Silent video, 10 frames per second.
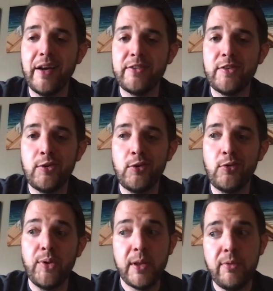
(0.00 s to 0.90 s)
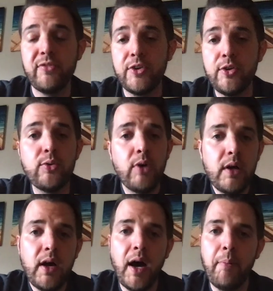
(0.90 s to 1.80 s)
to really review
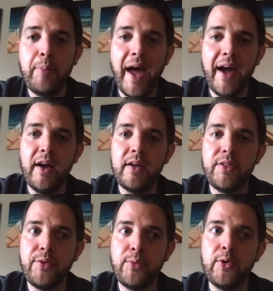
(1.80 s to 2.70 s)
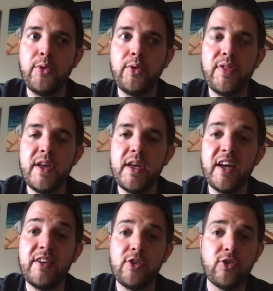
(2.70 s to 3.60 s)
back through the
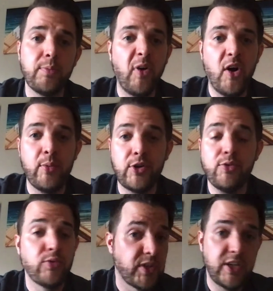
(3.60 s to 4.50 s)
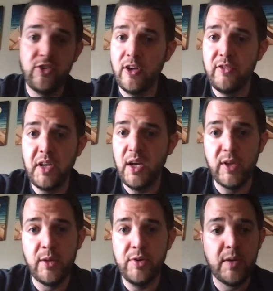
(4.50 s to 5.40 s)
initial part, which was really just
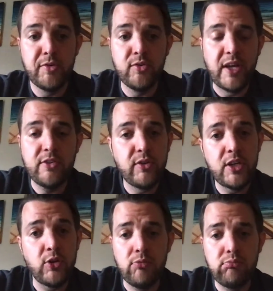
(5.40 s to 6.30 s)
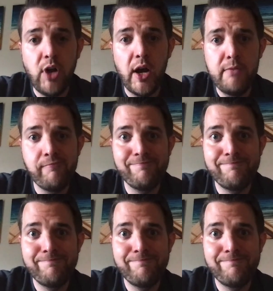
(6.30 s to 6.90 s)
equilibrium as rates are equal. All right.